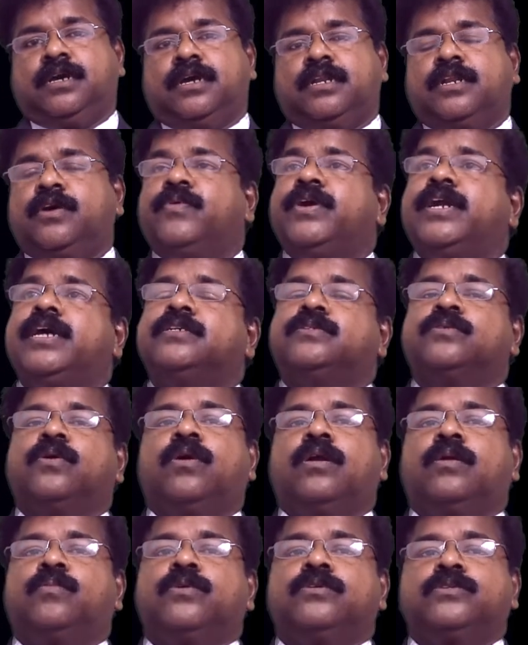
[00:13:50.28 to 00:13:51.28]
Nowadays,
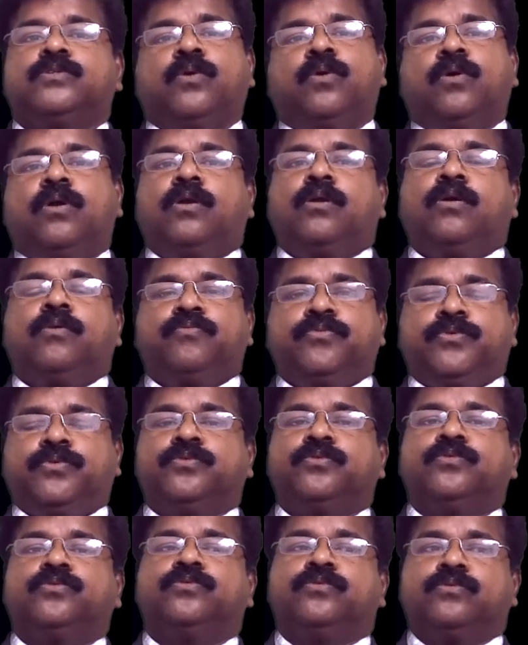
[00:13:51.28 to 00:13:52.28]
almost all
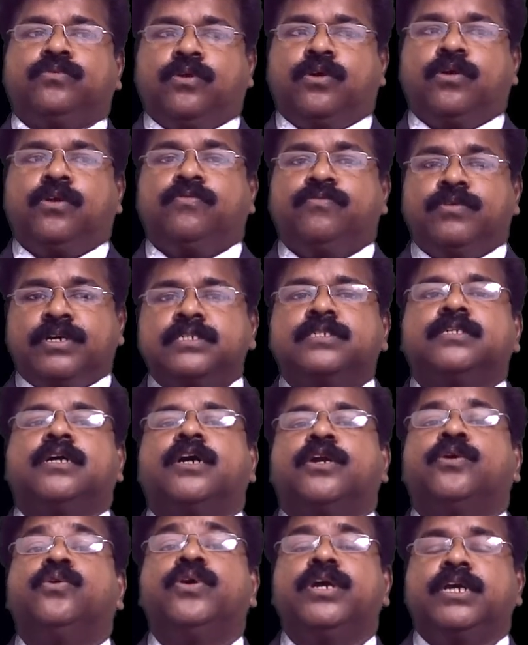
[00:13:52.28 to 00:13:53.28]
of us
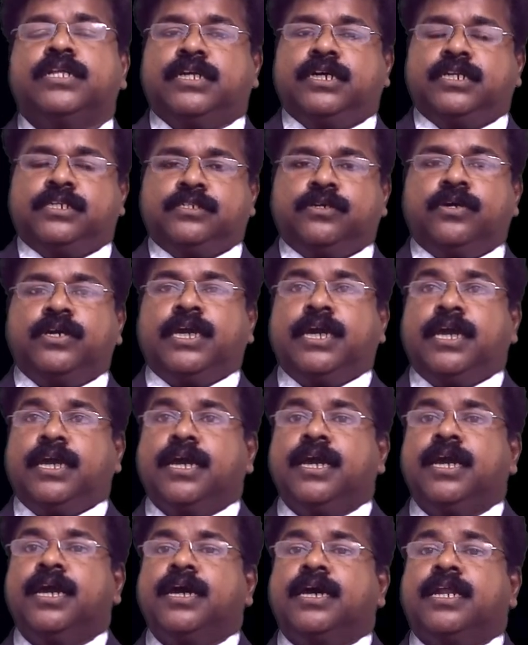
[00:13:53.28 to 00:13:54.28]
are doing that.
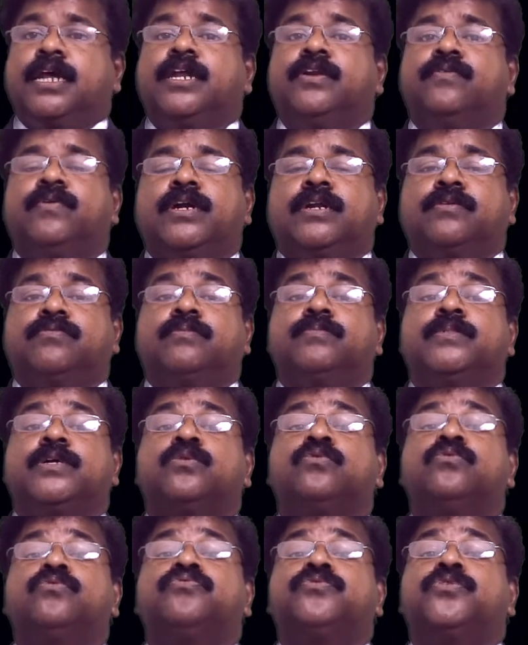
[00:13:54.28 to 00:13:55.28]
Okay, rainwater from the
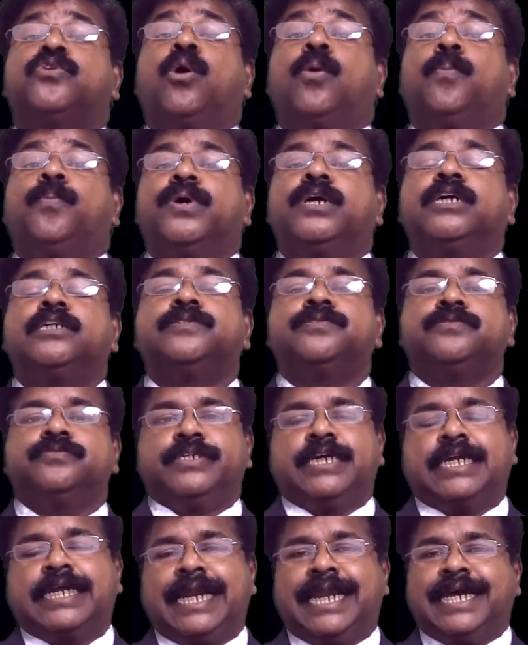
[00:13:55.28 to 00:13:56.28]
rooftop,
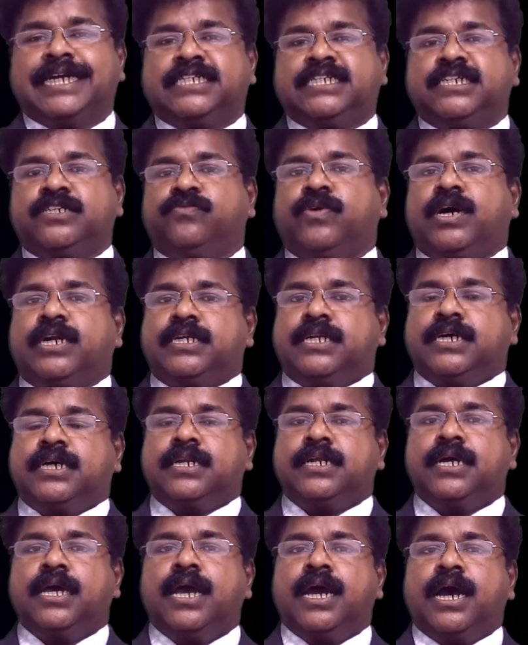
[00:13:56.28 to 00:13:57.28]
we are collecting
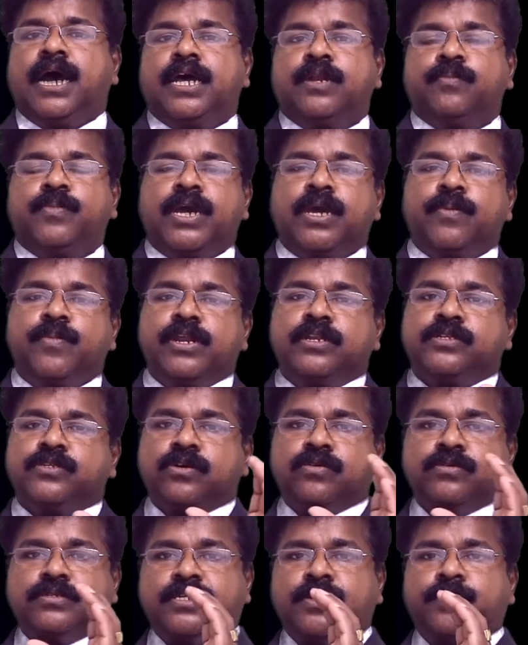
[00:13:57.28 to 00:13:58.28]
water, and by means
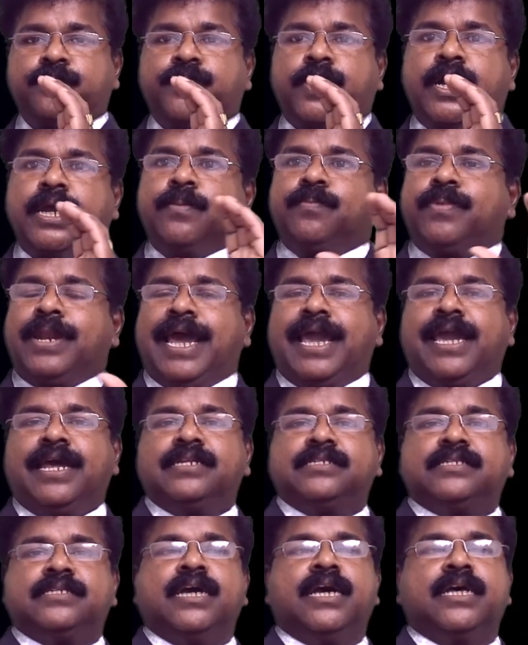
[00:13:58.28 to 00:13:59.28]
of some
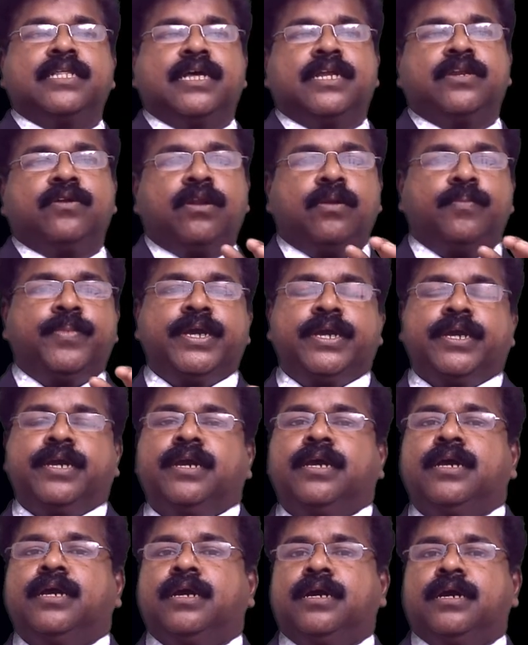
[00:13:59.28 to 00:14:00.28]
pipelines that will be
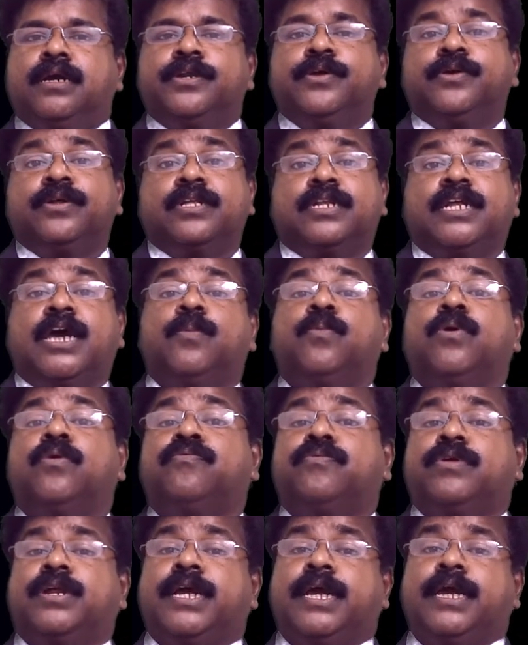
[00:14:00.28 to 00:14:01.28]
during the time
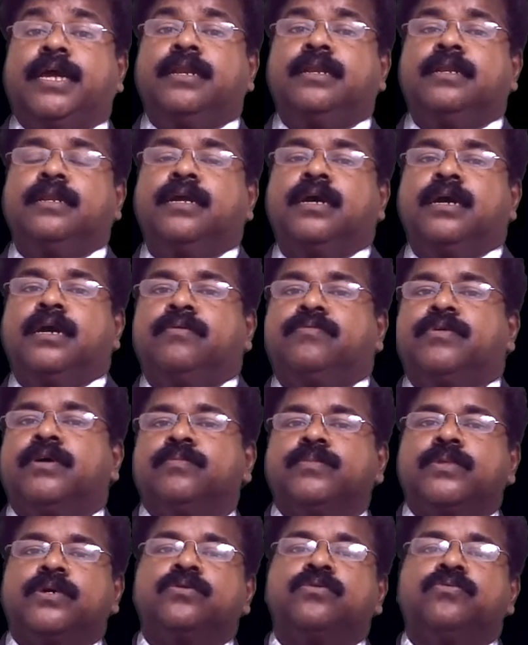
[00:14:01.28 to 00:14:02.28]
of rain,
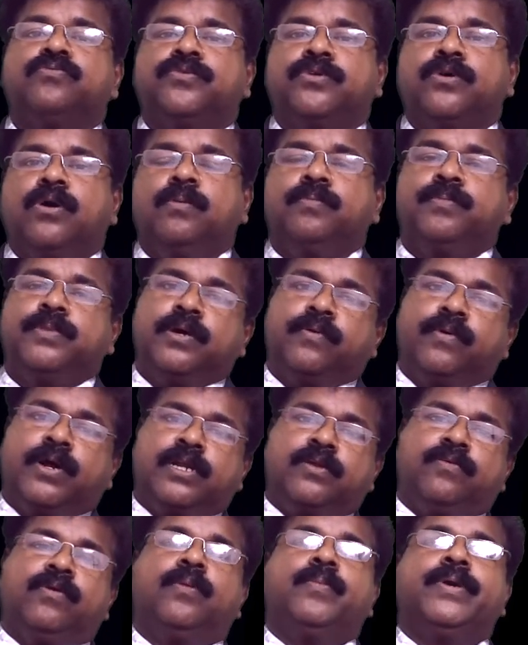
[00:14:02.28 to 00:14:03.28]
from the rooftop, the
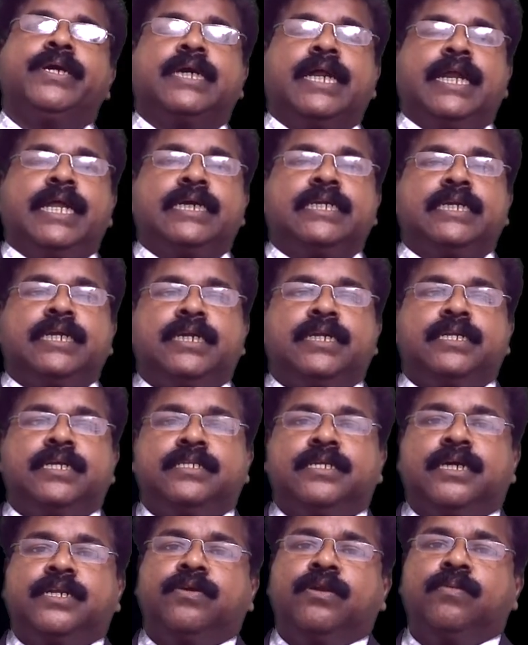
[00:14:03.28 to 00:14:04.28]
water will be collected,
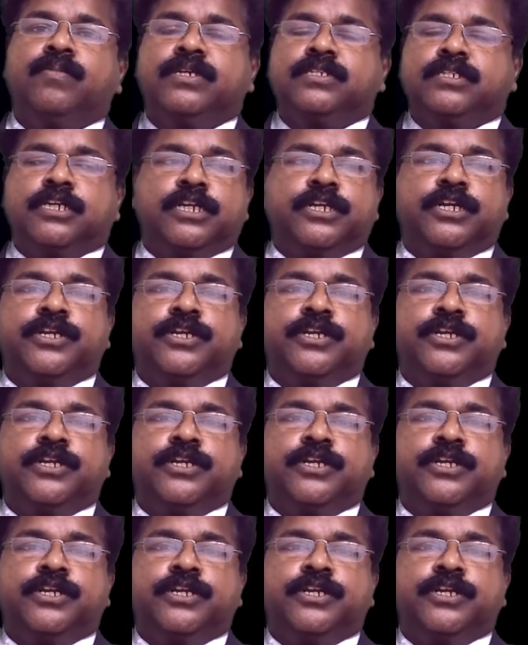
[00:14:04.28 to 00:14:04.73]
and that will be sent